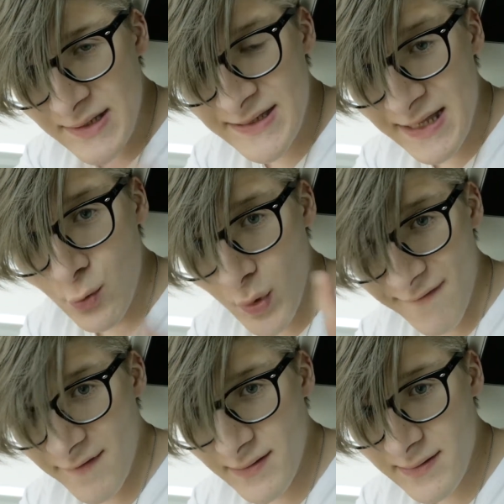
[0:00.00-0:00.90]
than
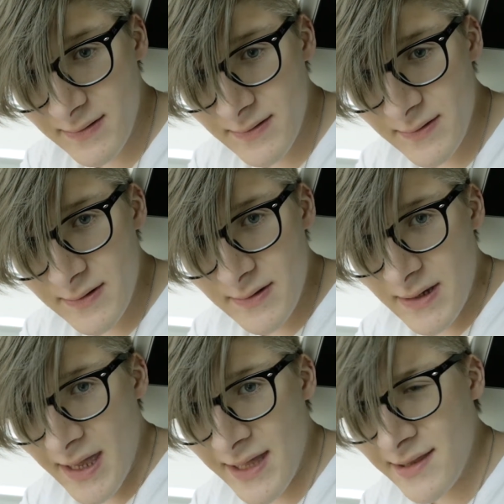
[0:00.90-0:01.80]
with it.
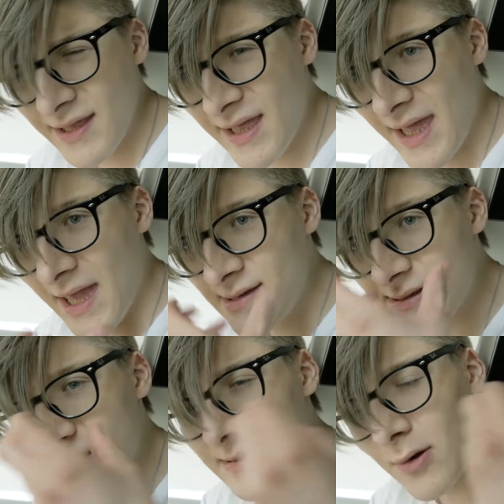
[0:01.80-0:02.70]
And
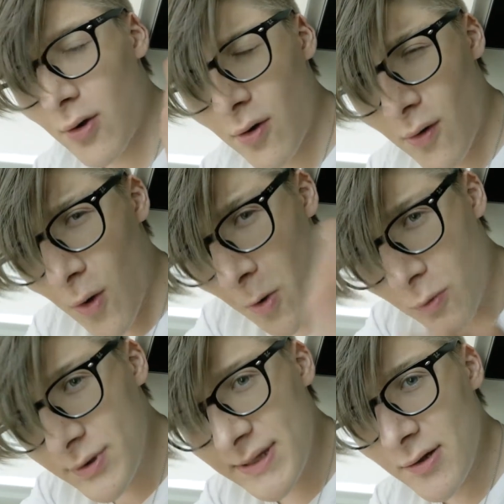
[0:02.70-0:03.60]
it's
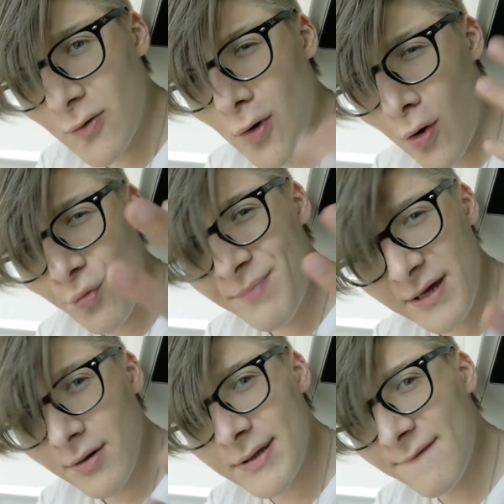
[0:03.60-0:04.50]
also all
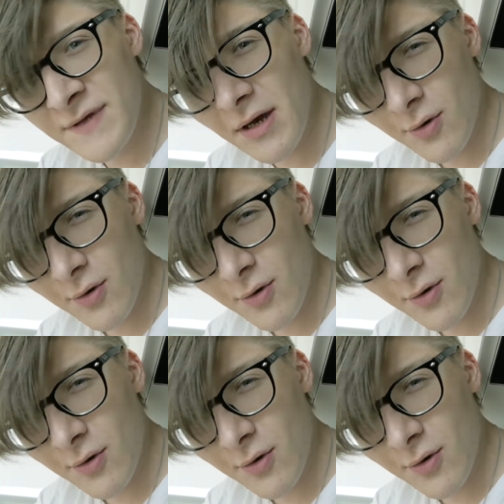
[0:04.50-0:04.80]
because of the